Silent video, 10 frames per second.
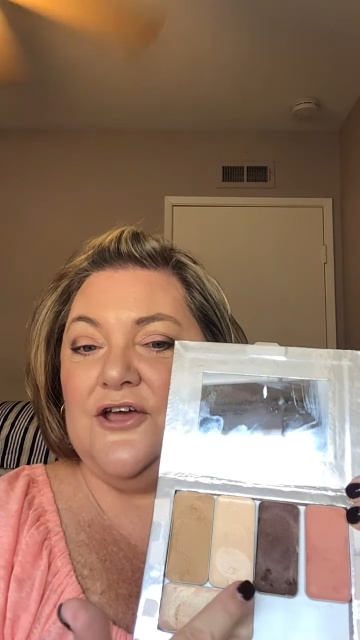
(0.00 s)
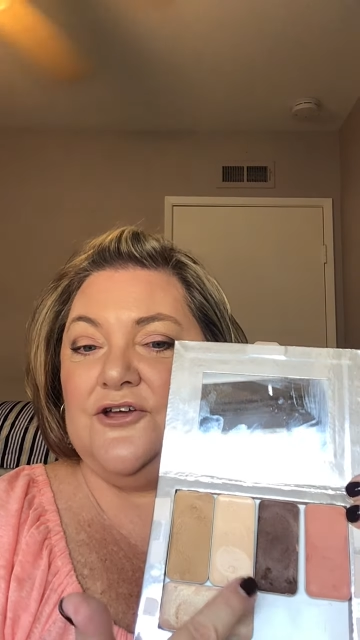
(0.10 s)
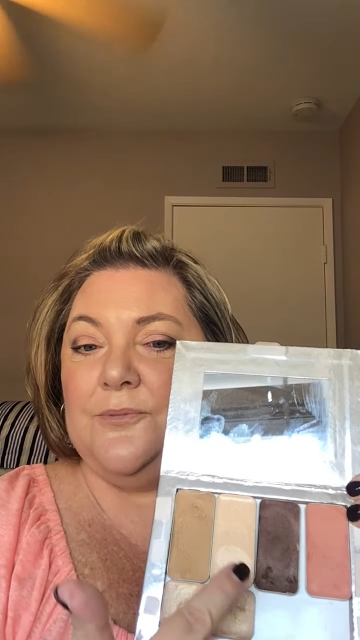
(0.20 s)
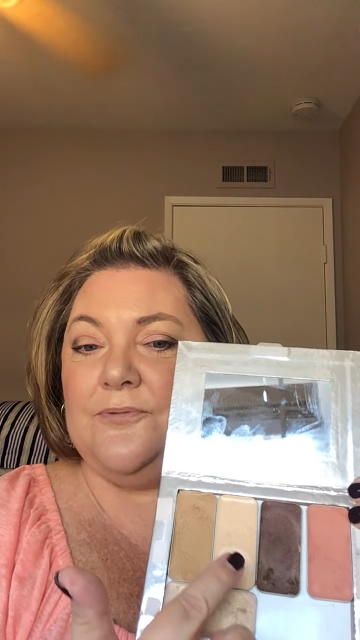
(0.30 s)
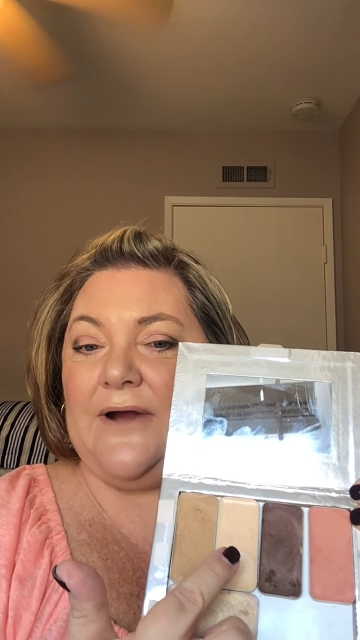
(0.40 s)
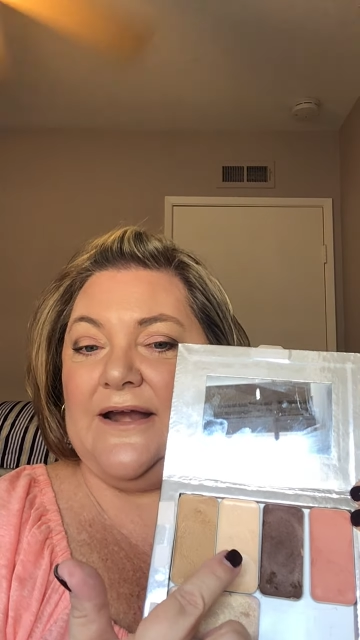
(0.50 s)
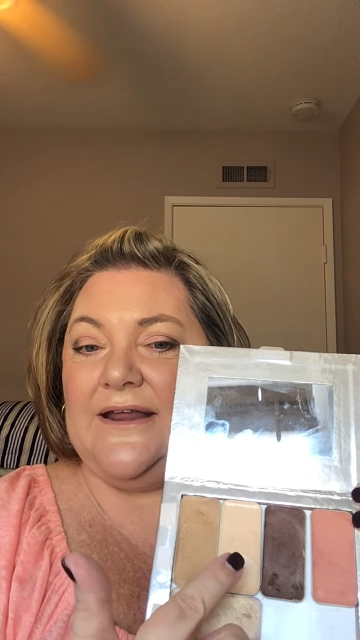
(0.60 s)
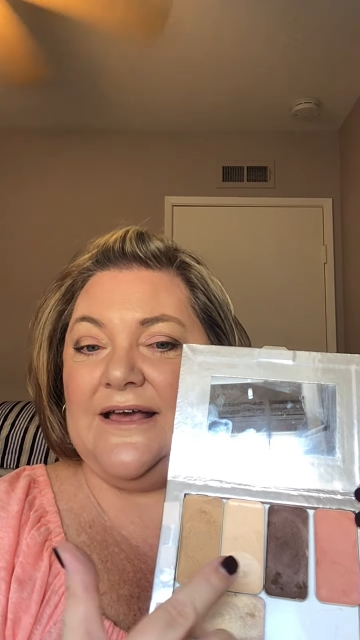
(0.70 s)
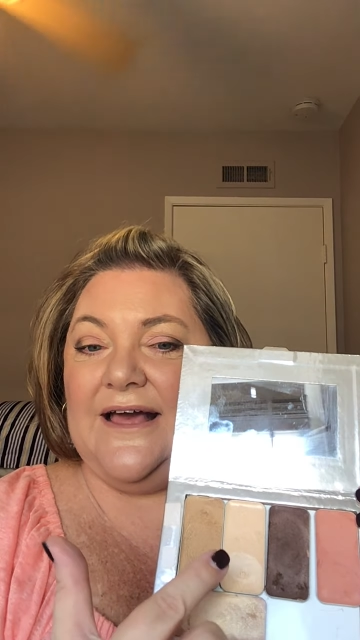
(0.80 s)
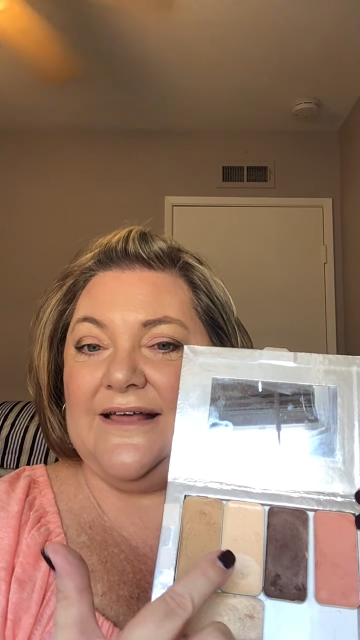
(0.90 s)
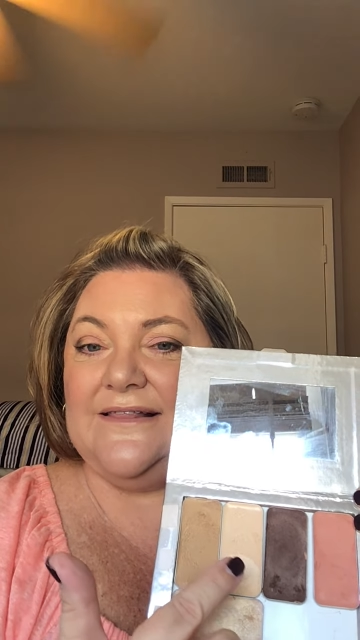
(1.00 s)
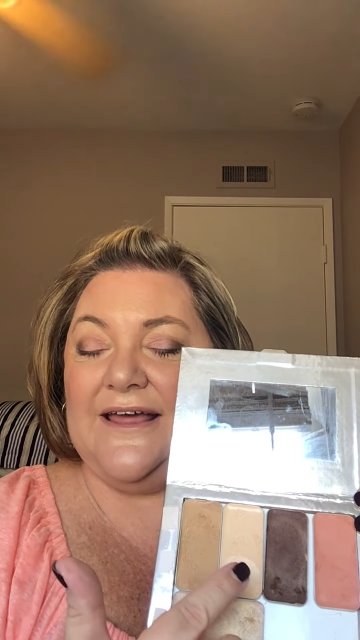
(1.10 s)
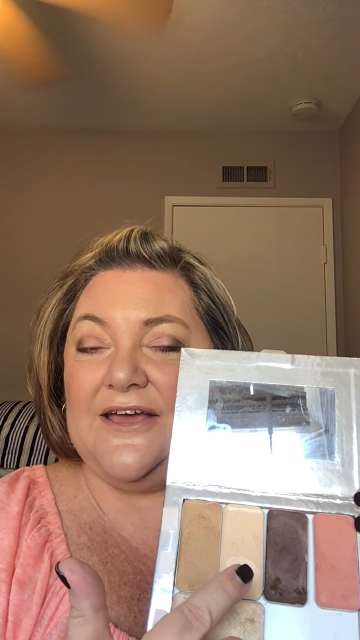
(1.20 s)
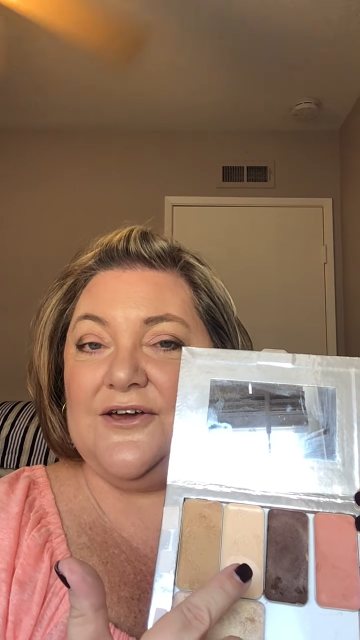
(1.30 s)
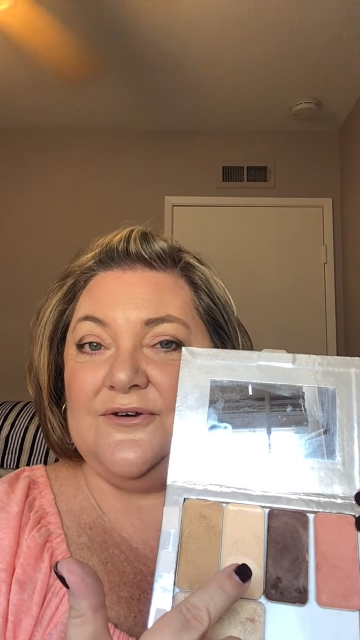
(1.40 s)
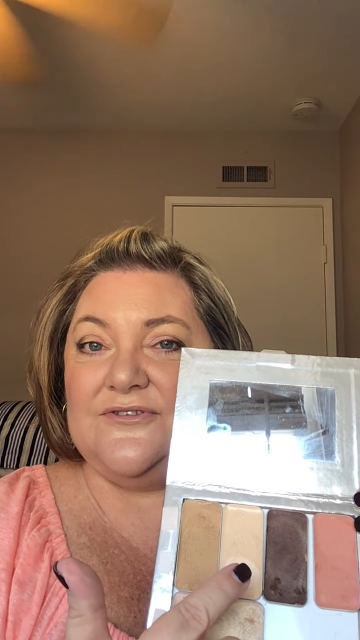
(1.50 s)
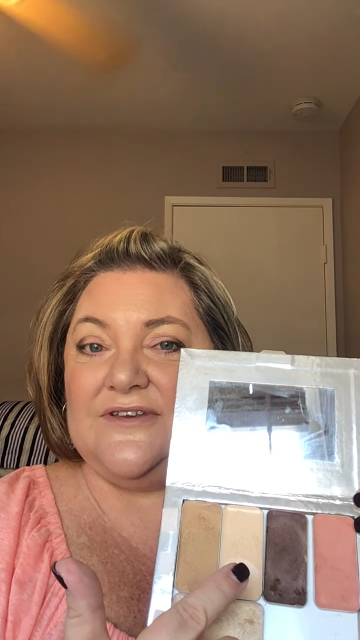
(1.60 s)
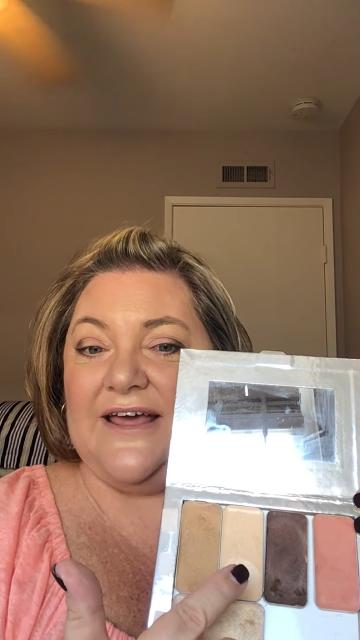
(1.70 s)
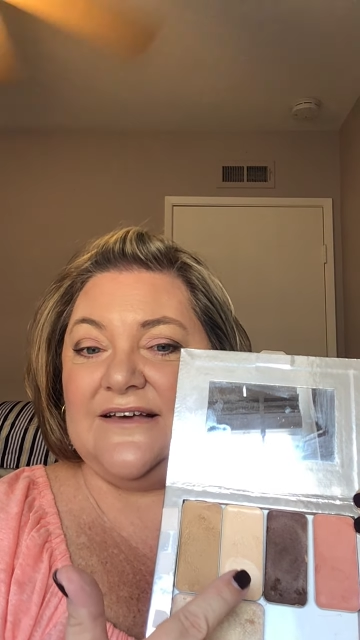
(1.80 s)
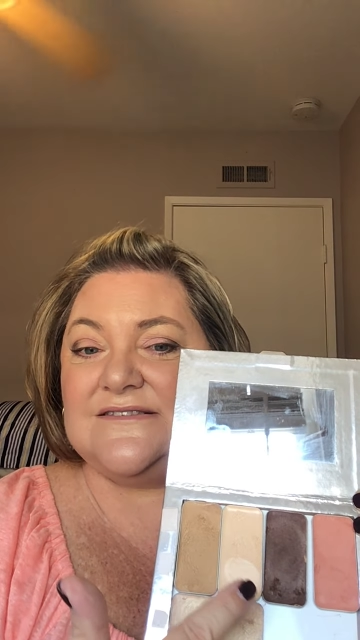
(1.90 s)
your brightening highlight goes
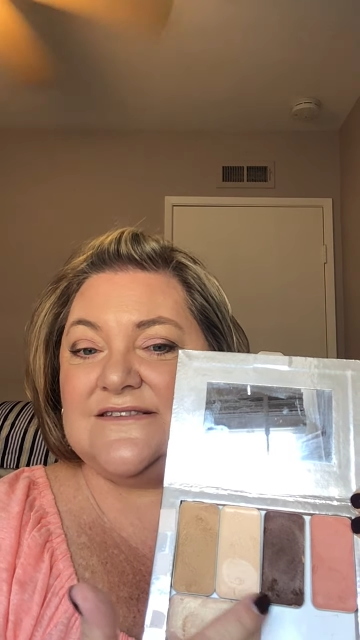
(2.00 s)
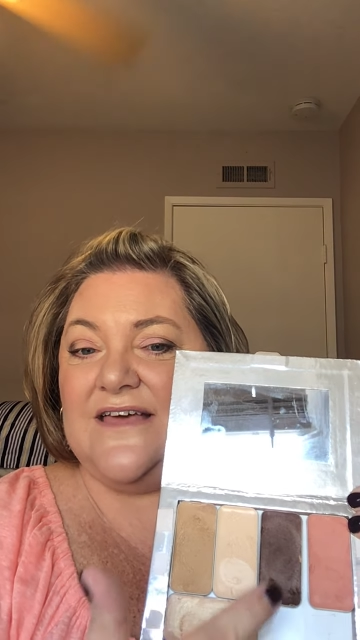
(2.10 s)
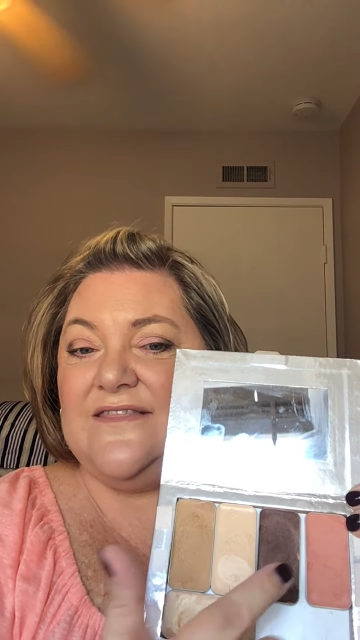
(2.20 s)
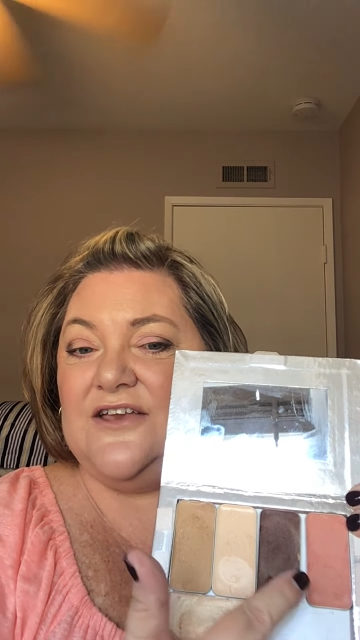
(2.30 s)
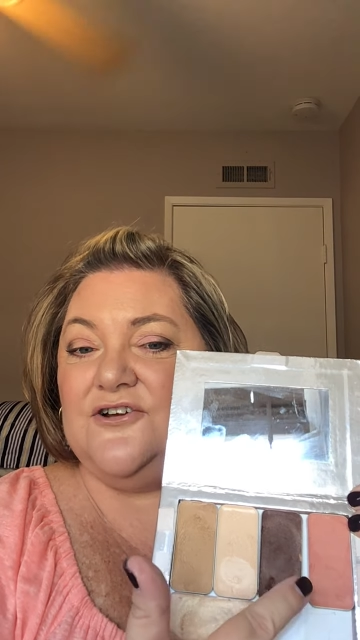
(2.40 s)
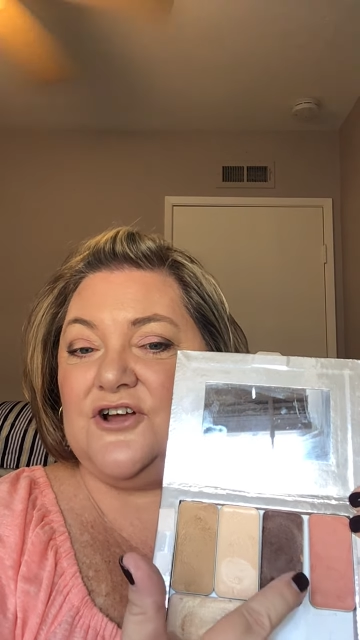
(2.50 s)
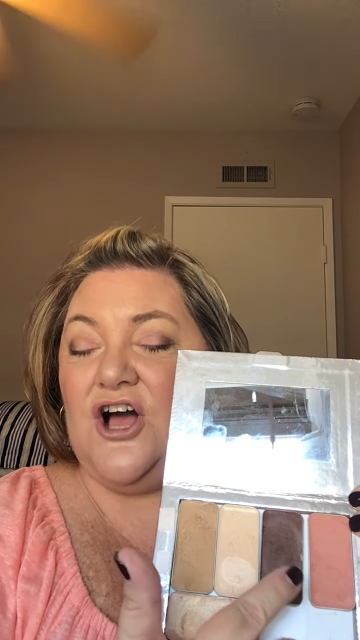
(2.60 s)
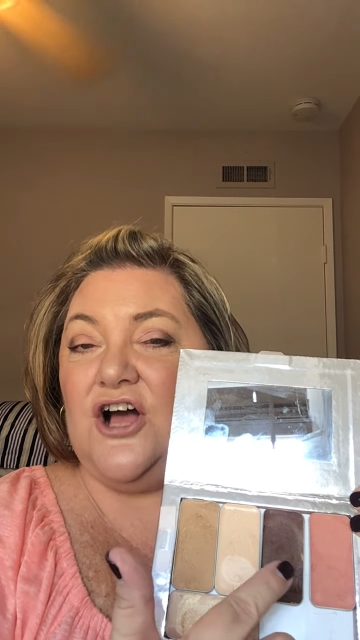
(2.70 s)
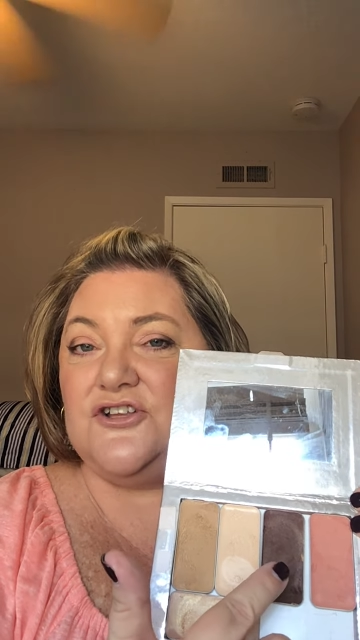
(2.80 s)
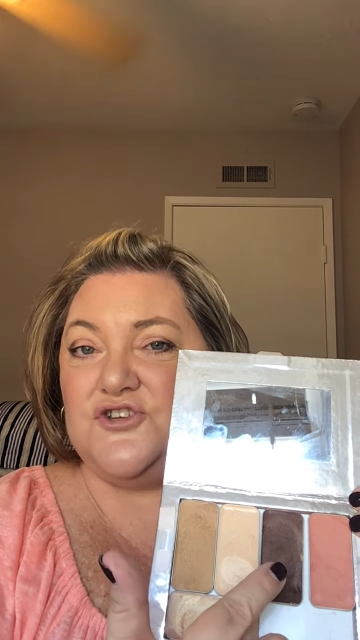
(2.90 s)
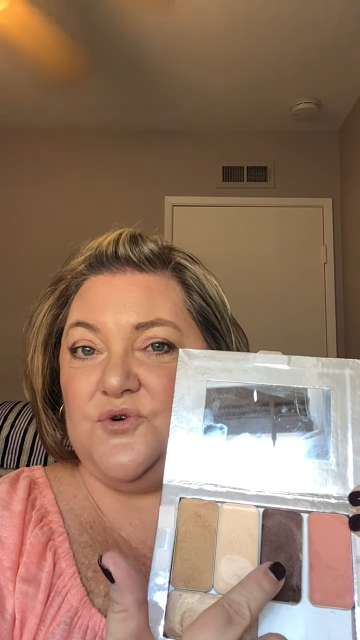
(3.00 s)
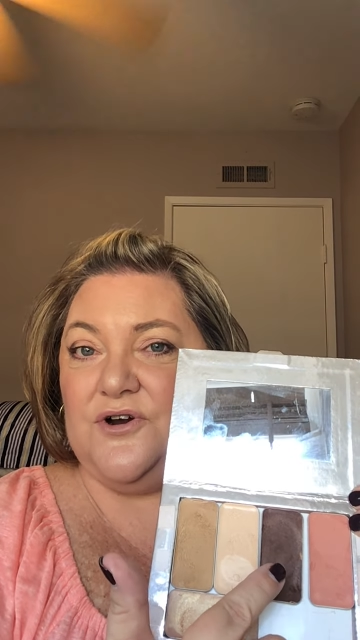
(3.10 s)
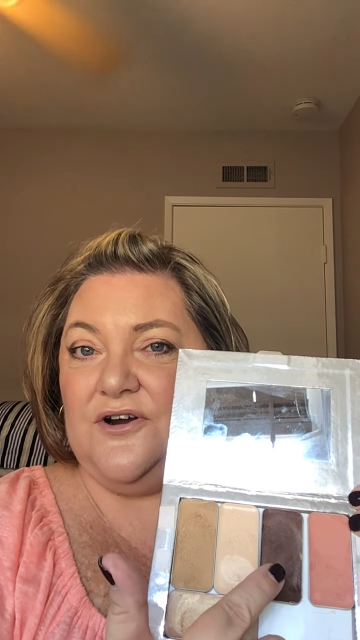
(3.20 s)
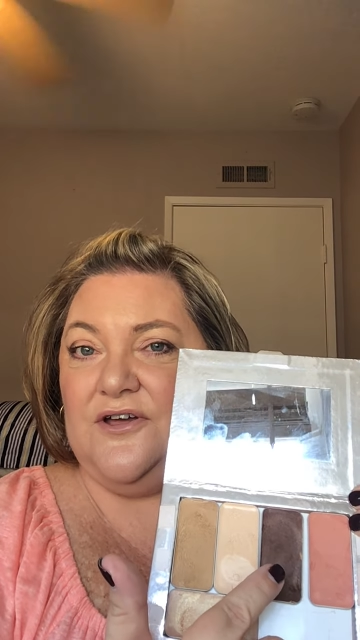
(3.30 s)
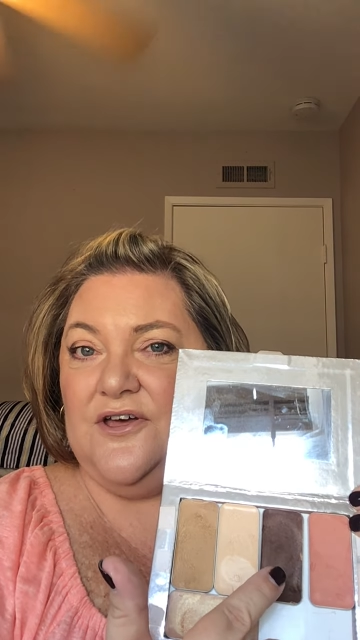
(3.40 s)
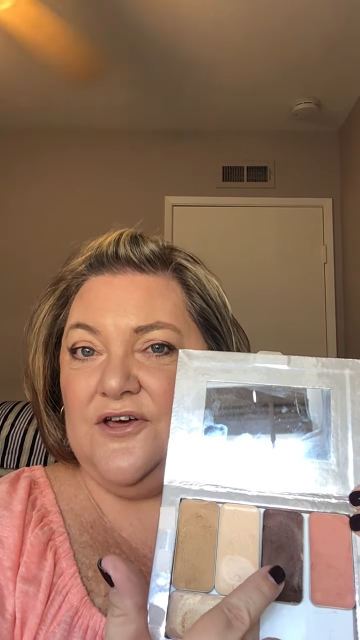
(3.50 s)
next, and then your contour